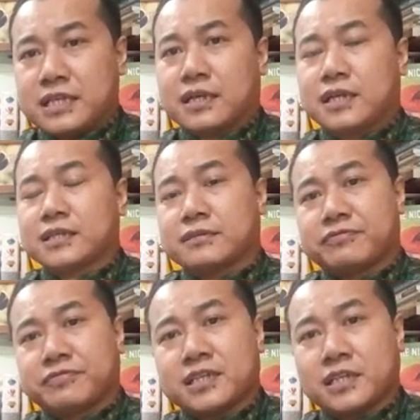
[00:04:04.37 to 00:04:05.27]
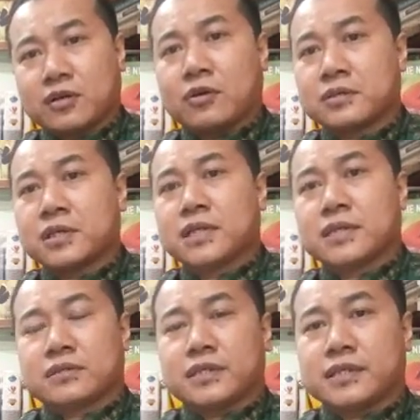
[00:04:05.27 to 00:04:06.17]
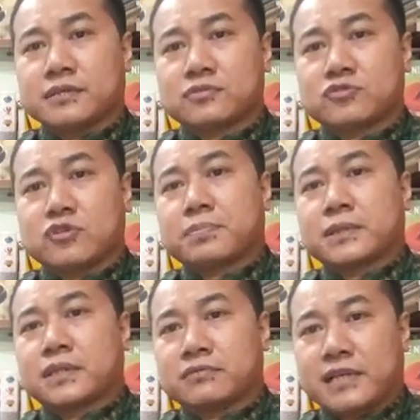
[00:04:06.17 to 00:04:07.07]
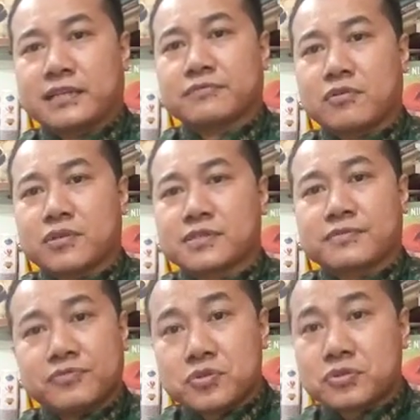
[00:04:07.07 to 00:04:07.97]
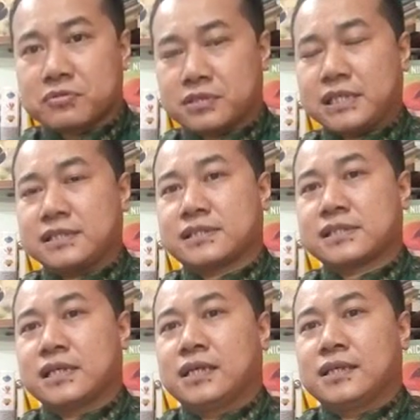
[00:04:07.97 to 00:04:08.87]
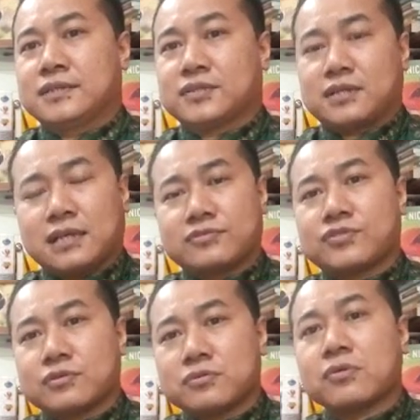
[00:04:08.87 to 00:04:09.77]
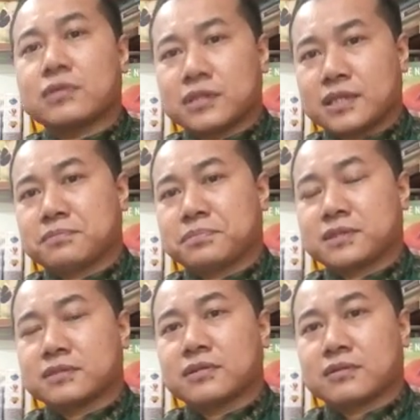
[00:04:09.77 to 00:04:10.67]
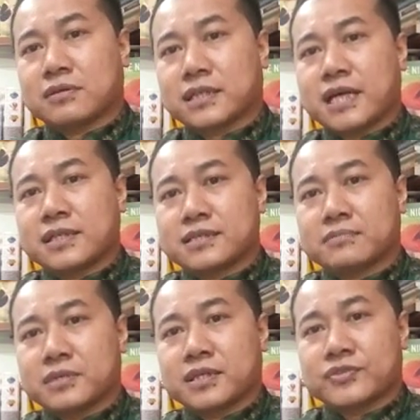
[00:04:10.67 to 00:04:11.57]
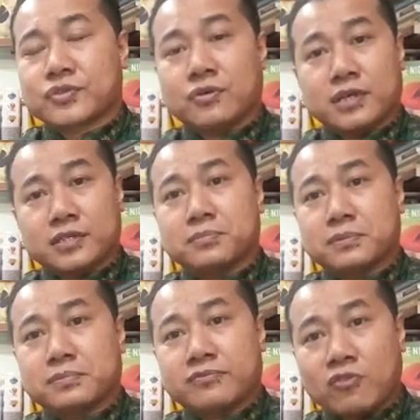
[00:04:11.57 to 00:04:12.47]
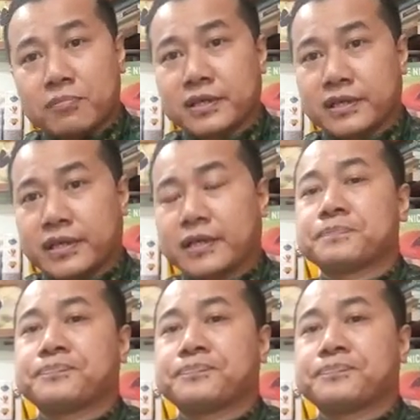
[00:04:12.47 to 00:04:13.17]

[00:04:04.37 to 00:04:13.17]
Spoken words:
I keep feeding on the tropical rainforest fruit trees. So that's the role that a particular organism is going to be performing there.